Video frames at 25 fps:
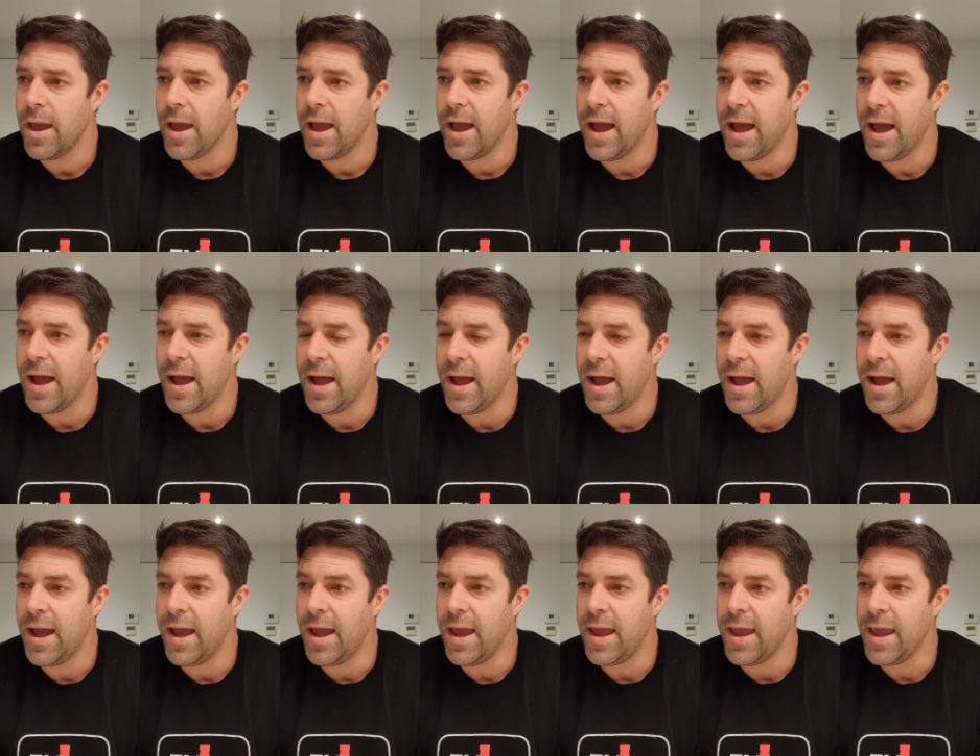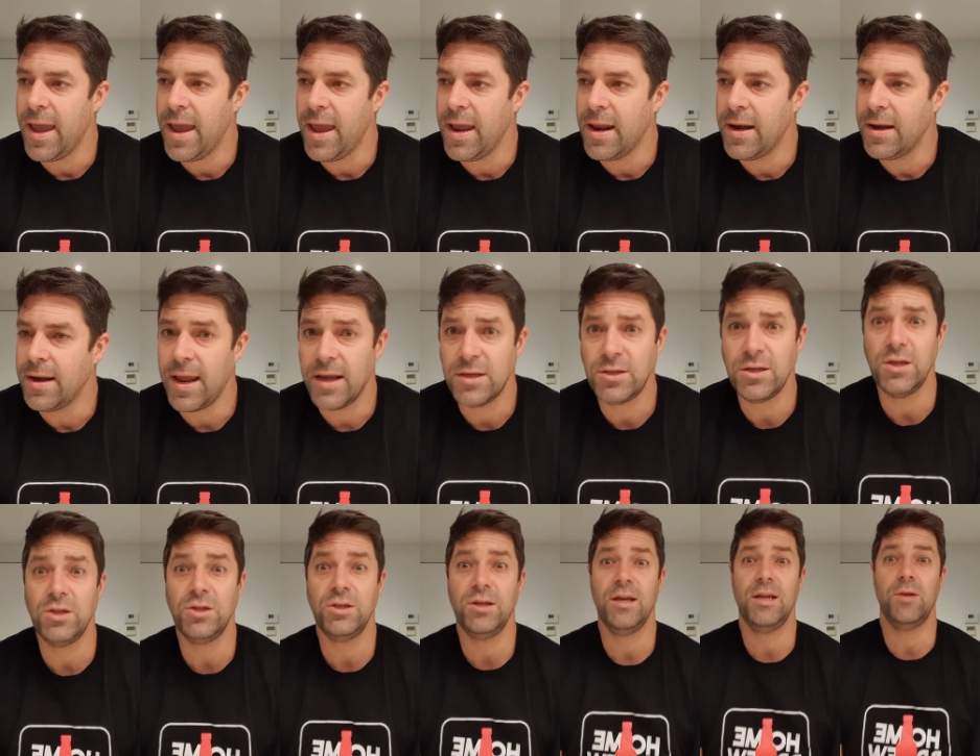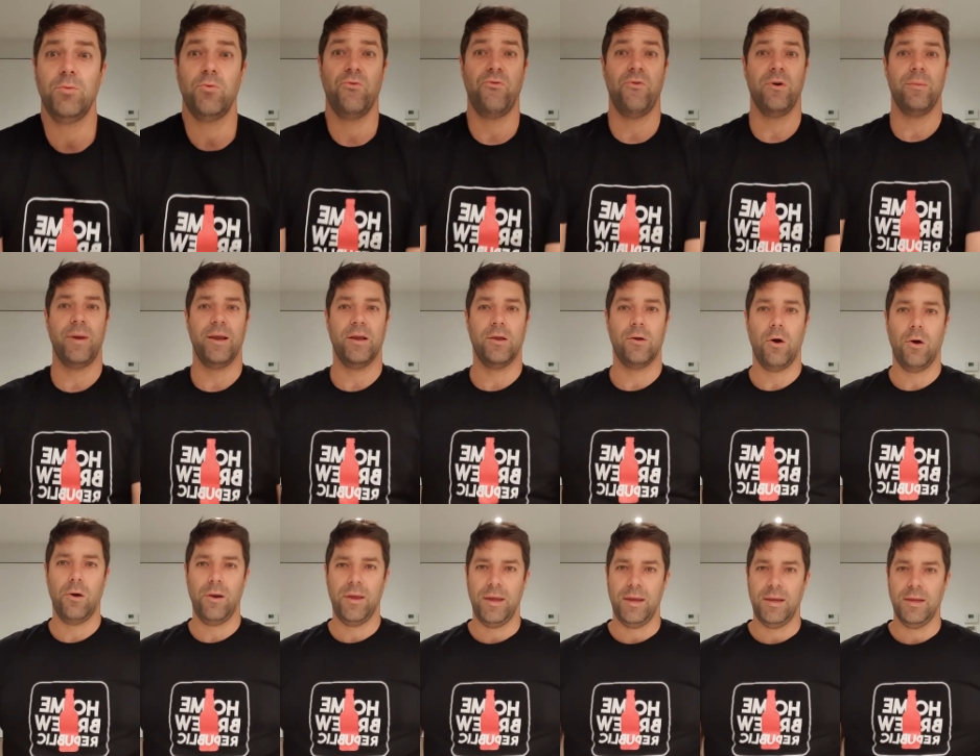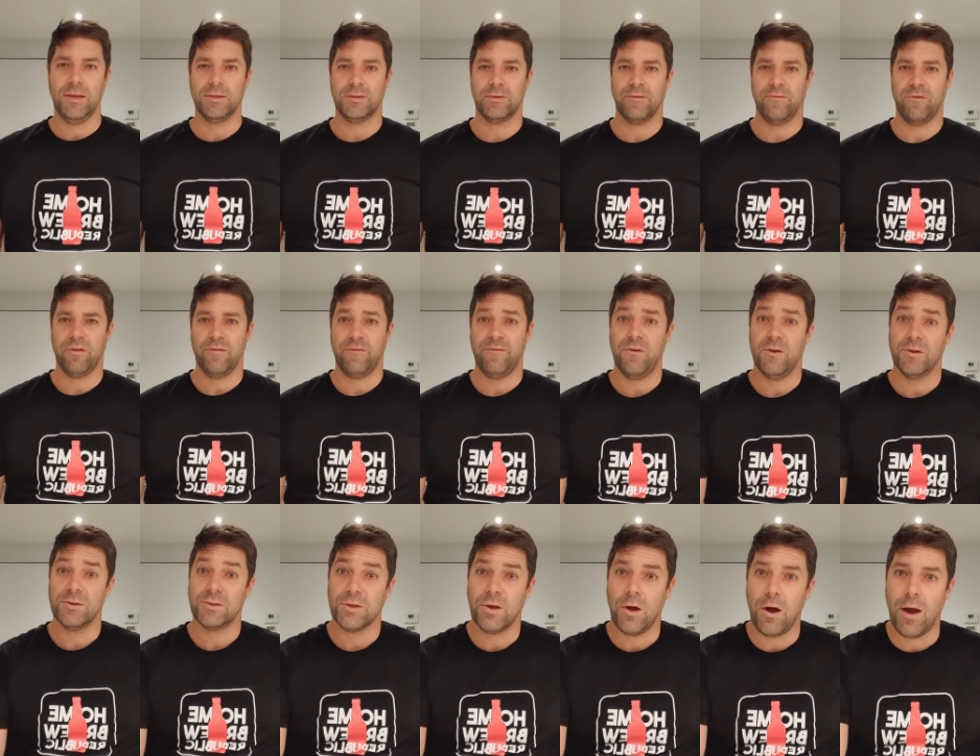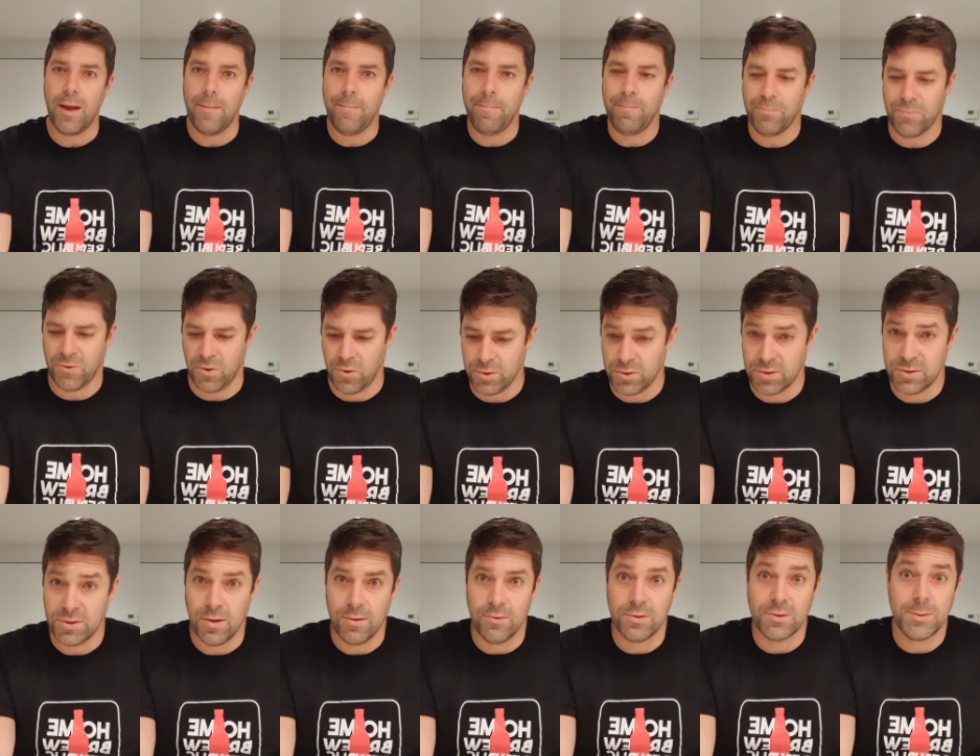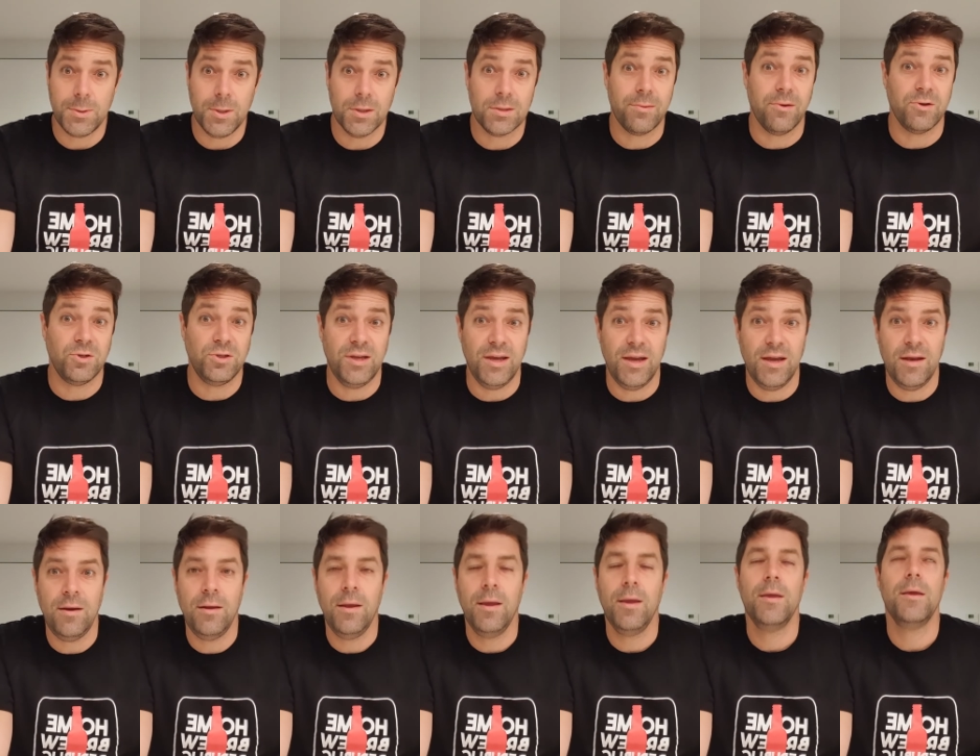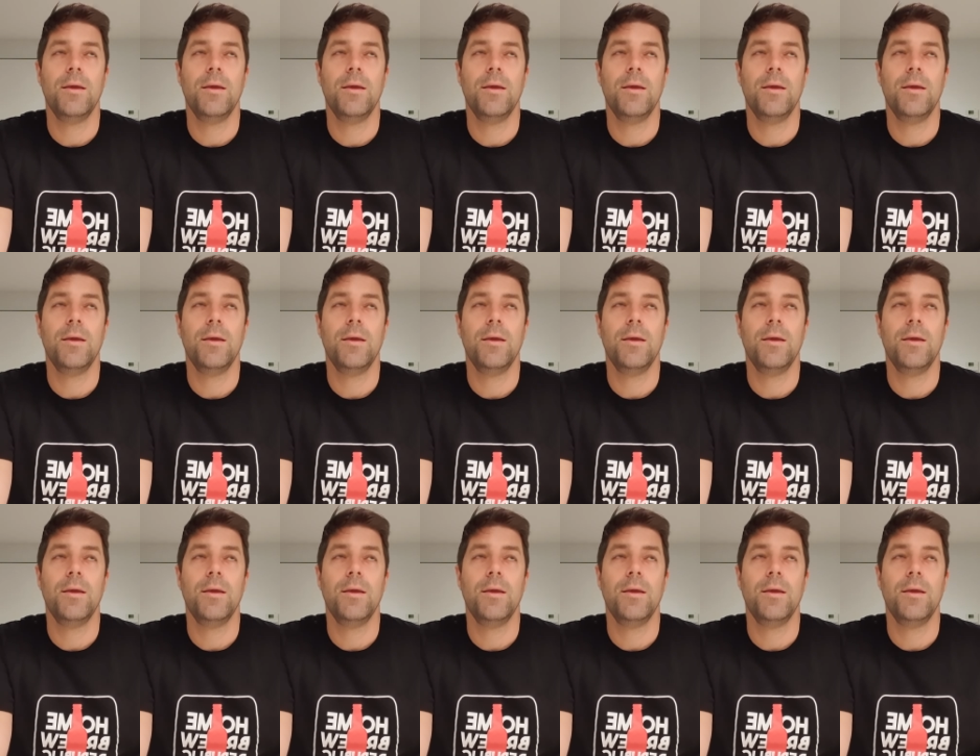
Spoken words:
And actually shared it with one of my colleagues for the first time. It was the first time I shared